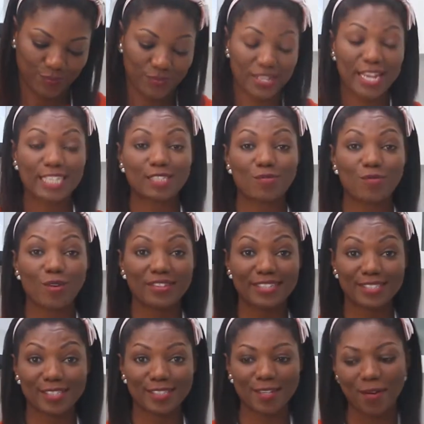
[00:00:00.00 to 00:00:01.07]
Guess what
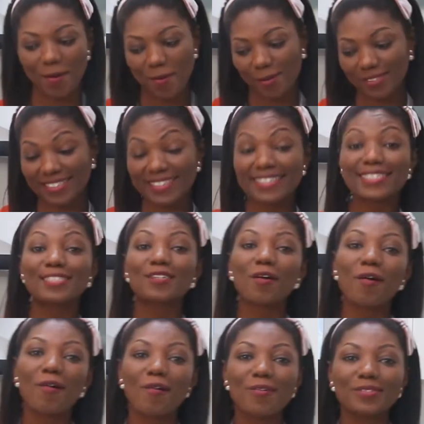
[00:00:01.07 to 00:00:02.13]
this is called? This is
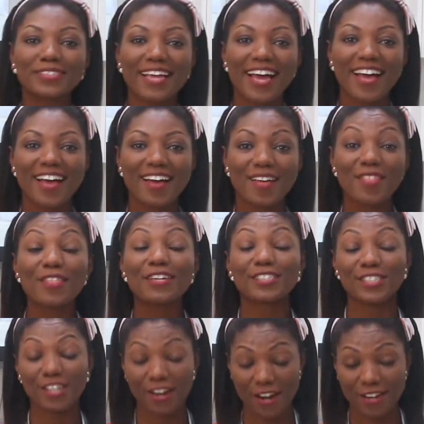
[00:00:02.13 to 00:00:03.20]
called the
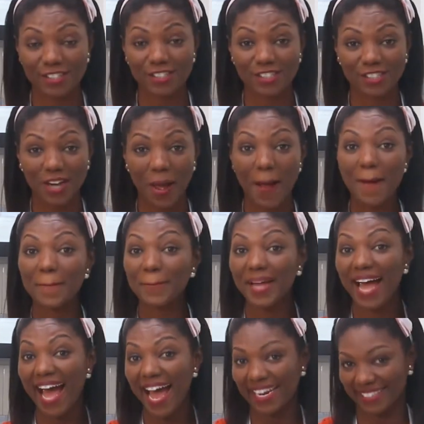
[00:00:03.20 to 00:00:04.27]
church
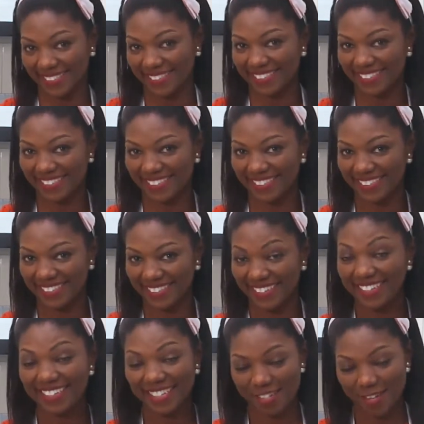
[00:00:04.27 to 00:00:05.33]
pan.
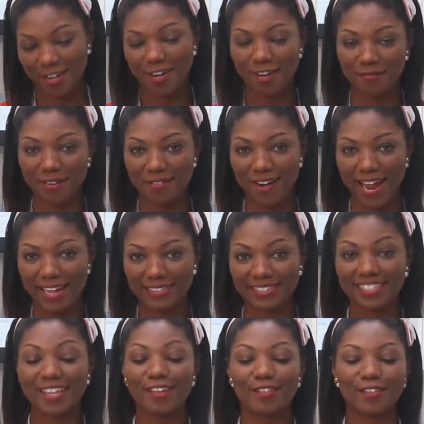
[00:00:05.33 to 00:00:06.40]
You heard me right,
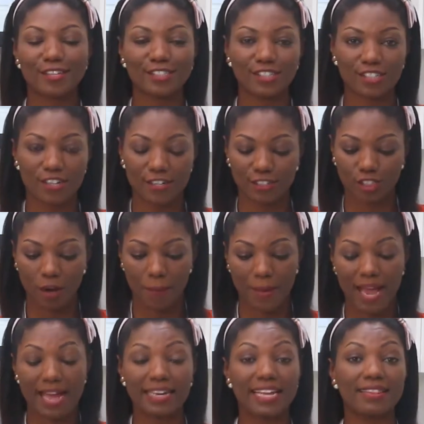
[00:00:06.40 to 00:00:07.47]
the church
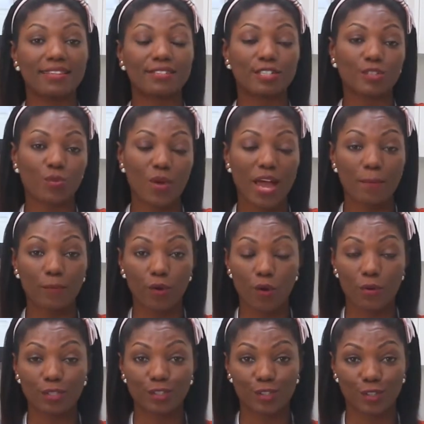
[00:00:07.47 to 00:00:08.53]
pan. And this is where I'm
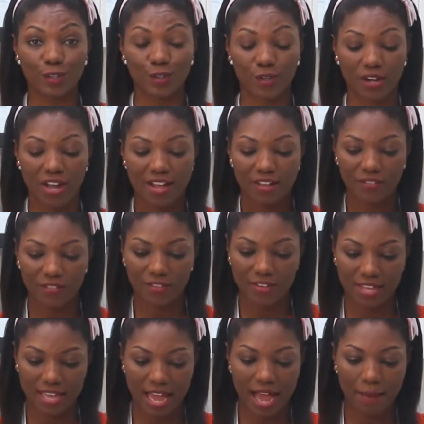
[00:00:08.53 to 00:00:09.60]
going to cook the
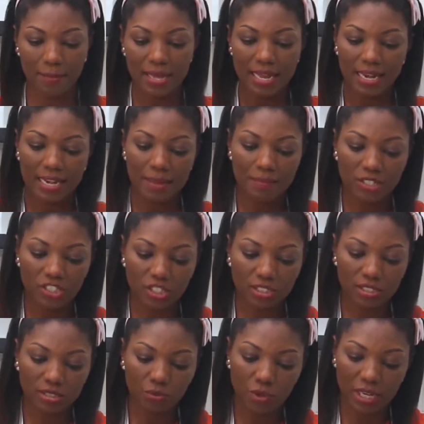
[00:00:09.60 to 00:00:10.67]
yam. Let me
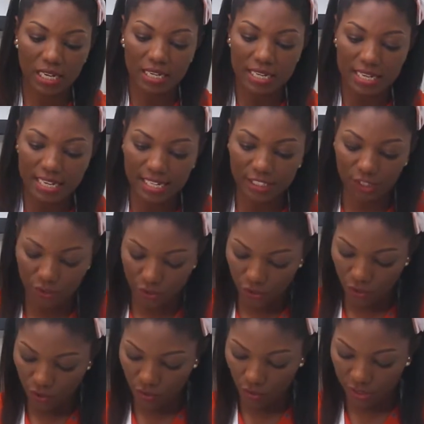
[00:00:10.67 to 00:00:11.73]
just quickly let you
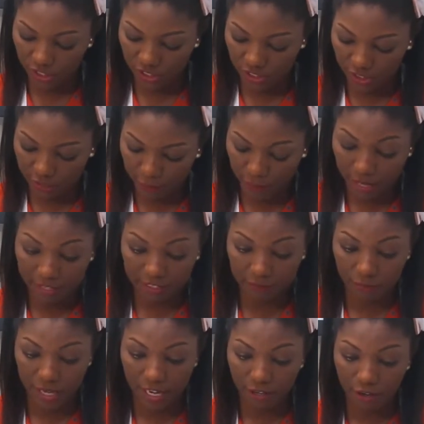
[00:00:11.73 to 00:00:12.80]
know what the church pan is
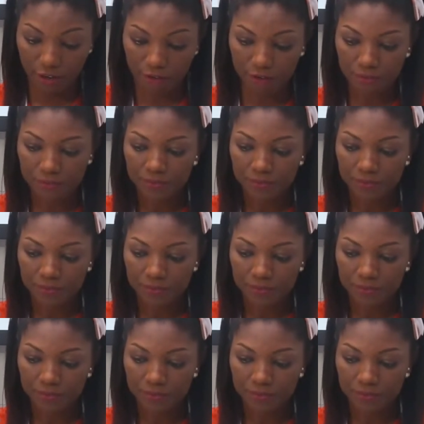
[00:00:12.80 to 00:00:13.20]
made of.